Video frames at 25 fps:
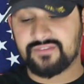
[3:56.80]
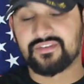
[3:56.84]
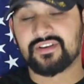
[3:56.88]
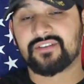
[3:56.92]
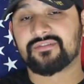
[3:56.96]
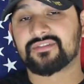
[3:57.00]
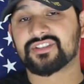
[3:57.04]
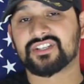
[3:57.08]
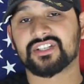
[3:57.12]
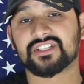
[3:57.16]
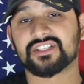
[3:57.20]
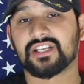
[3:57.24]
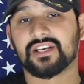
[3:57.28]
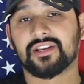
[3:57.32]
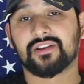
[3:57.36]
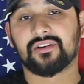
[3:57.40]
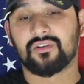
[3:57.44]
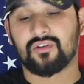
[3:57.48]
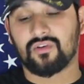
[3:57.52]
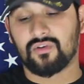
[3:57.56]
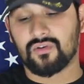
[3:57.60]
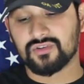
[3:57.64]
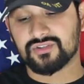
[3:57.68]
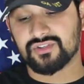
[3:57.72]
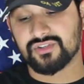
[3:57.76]
even if it's just a little
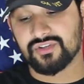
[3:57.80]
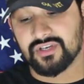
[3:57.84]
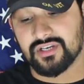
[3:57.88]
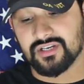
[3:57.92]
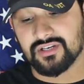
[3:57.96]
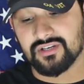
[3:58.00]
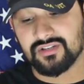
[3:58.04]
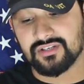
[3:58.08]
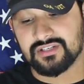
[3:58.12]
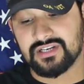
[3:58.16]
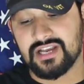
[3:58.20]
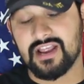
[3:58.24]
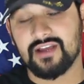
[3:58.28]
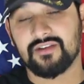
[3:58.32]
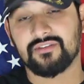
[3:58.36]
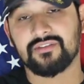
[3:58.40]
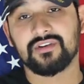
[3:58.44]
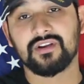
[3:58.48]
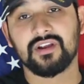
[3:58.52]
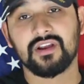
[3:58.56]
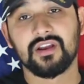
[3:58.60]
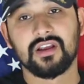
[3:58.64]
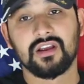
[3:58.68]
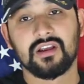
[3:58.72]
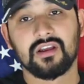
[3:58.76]
hole so you can look
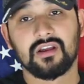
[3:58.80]
down